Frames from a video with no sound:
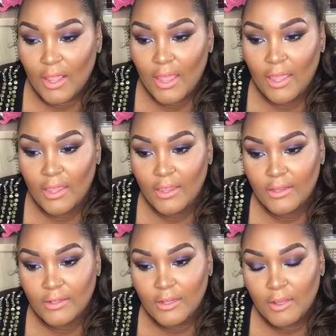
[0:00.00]

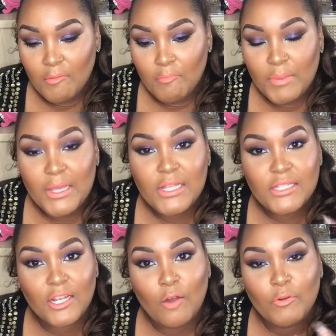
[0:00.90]
And because
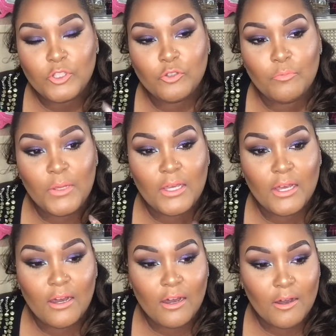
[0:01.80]
they don't want you to
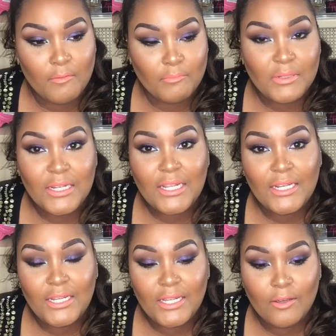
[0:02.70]
become
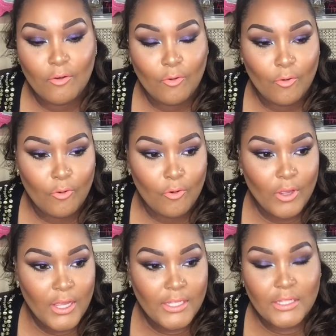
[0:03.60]
needy or
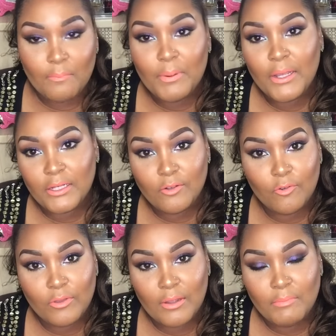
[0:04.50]
dependent
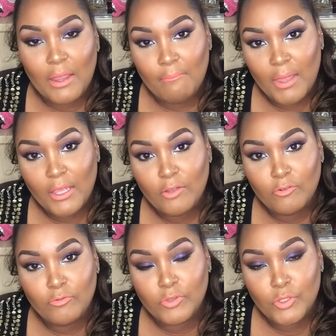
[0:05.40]
on them, they make
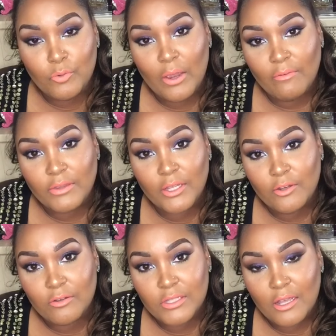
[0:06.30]
you do everything
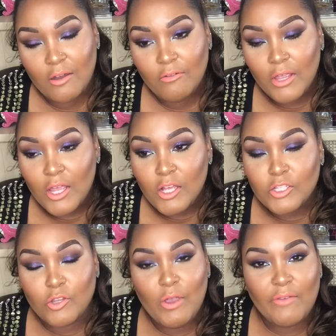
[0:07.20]
yourself.
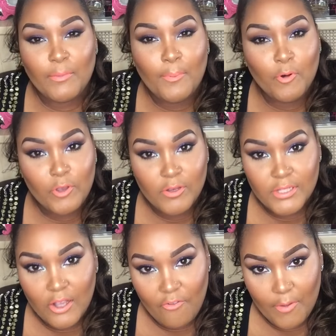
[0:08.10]
So you have to pull
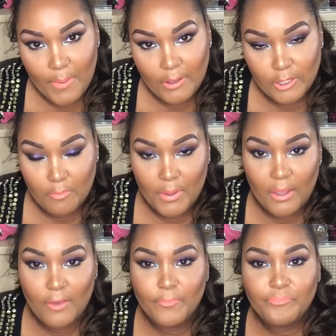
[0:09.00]
yourself up out the bed.